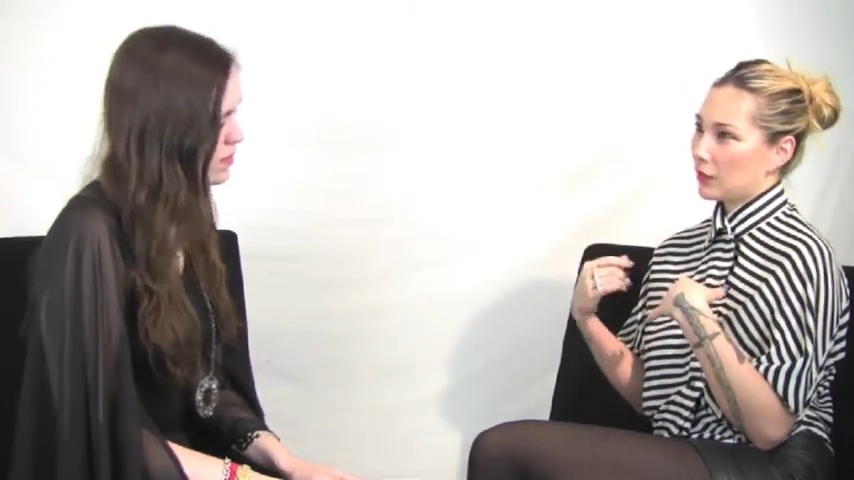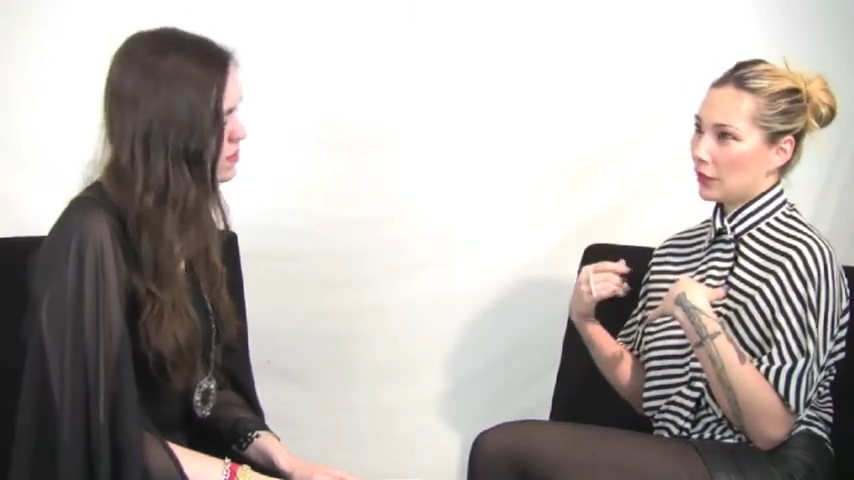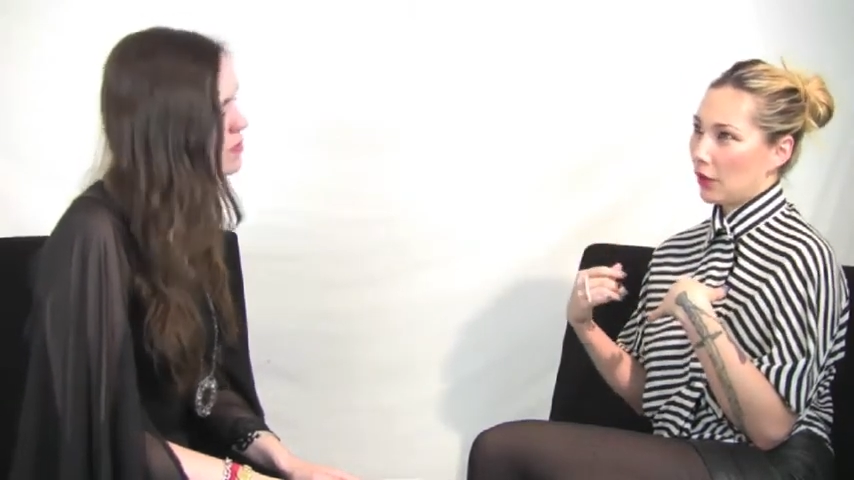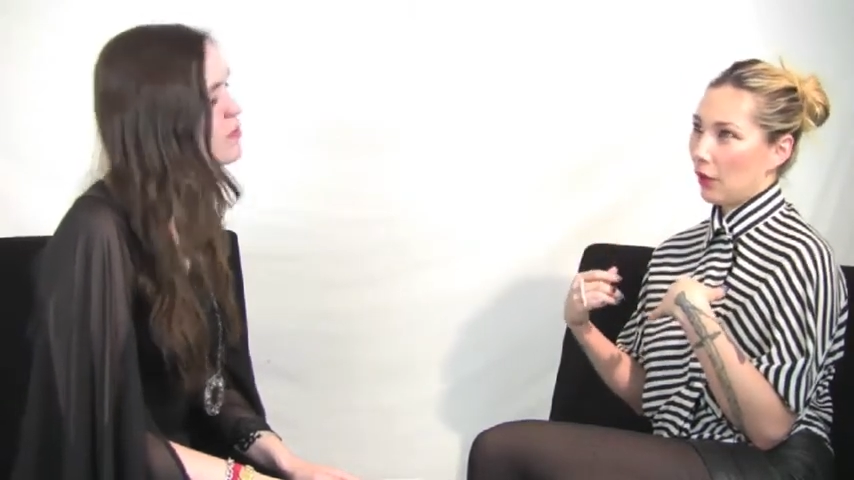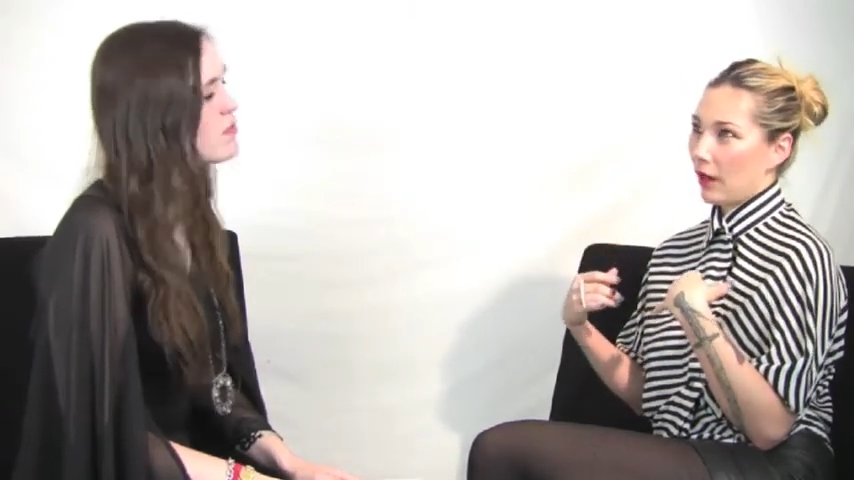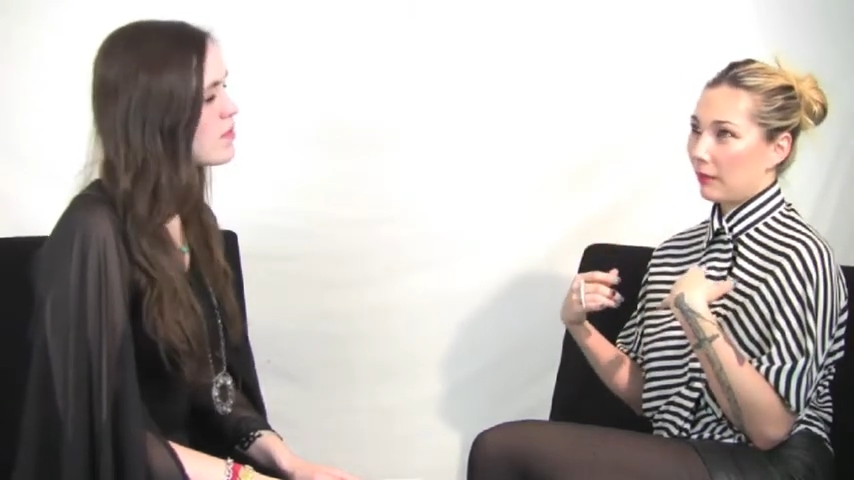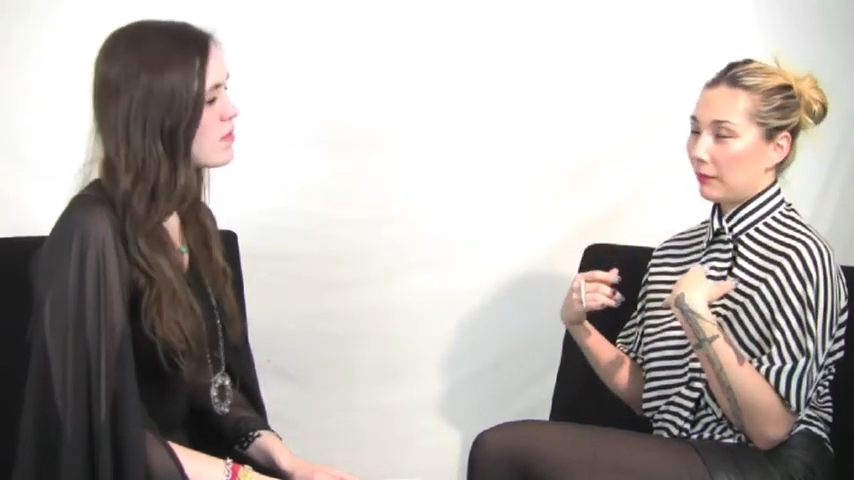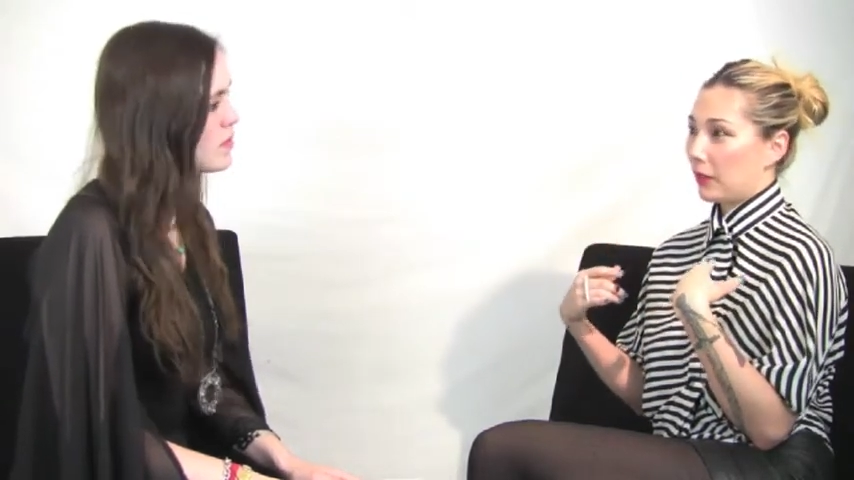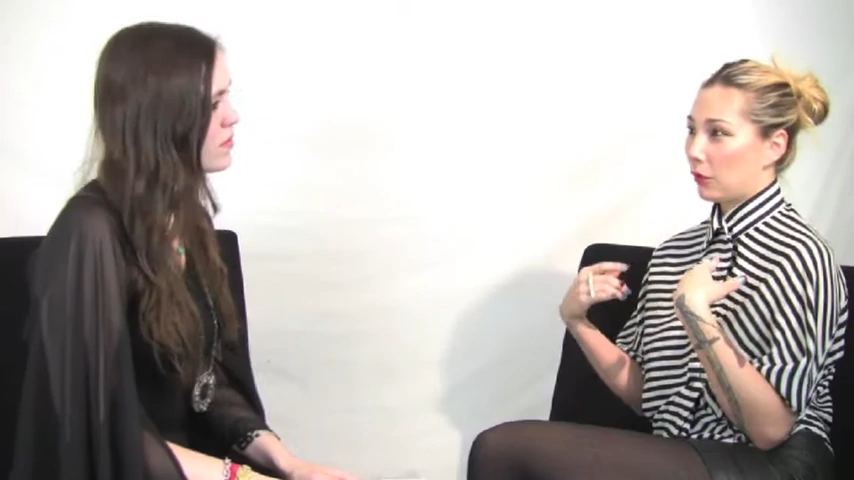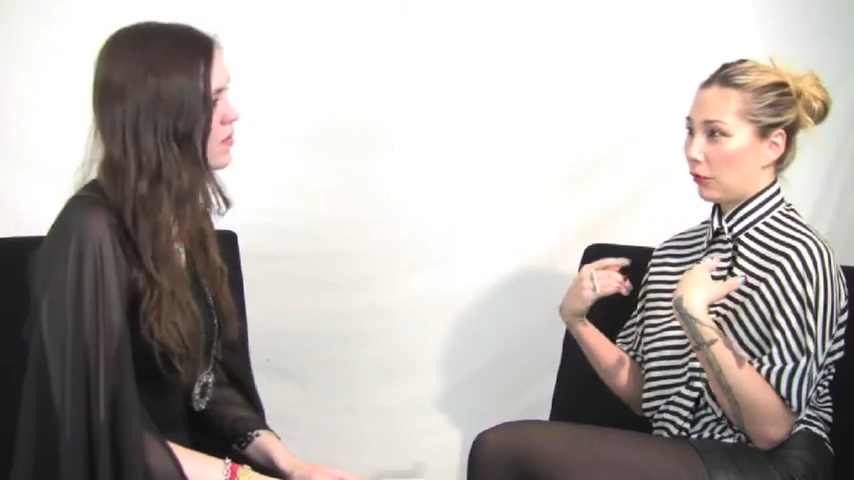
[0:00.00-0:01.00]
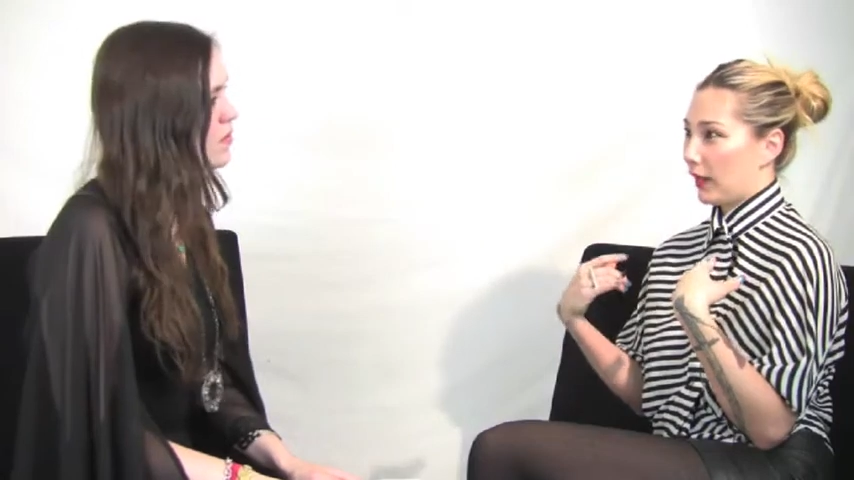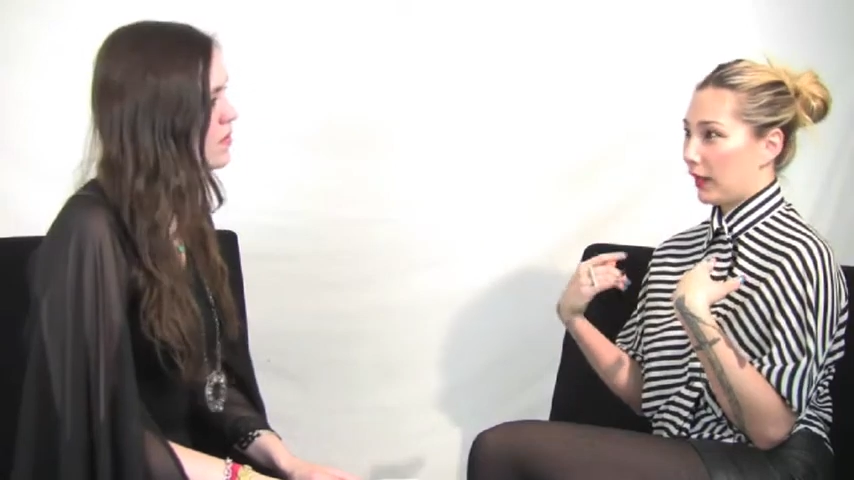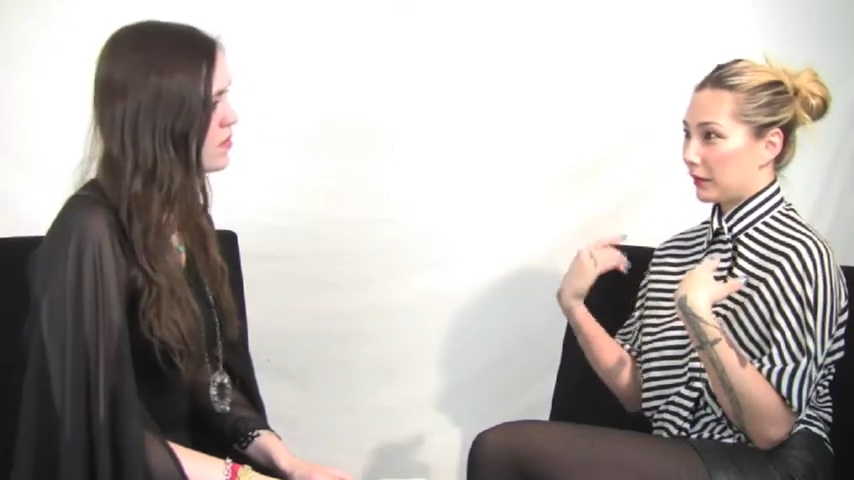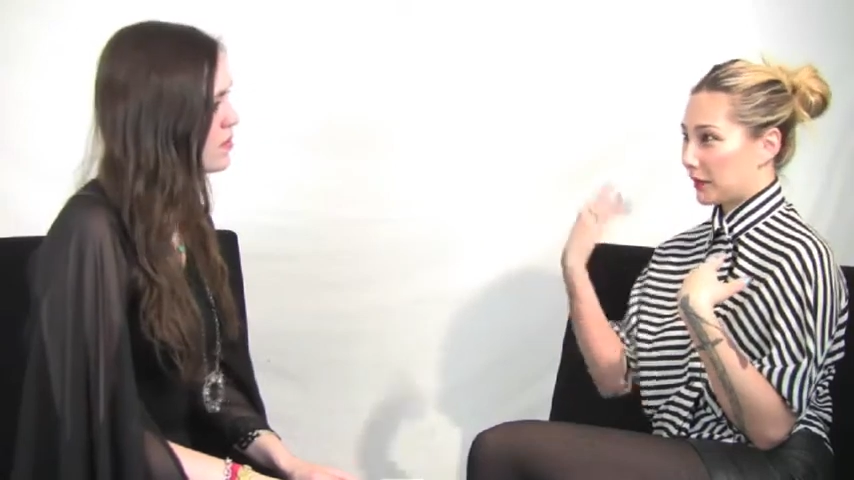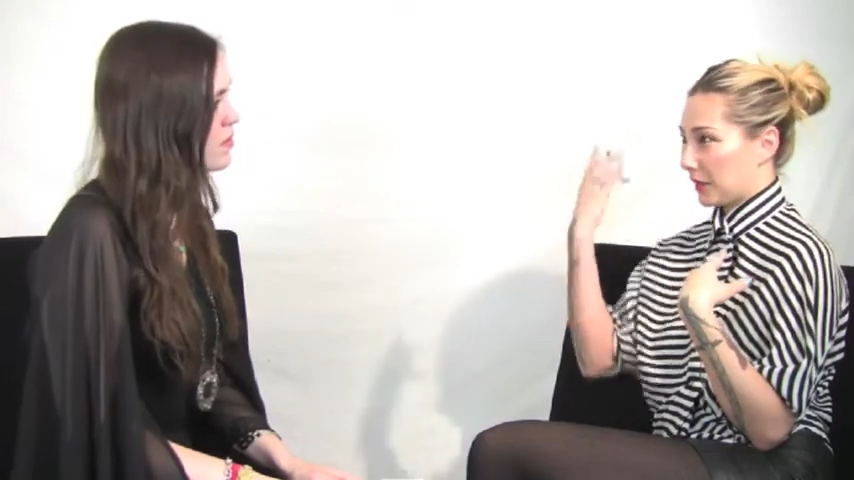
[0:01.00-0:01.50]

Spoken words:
So I make rings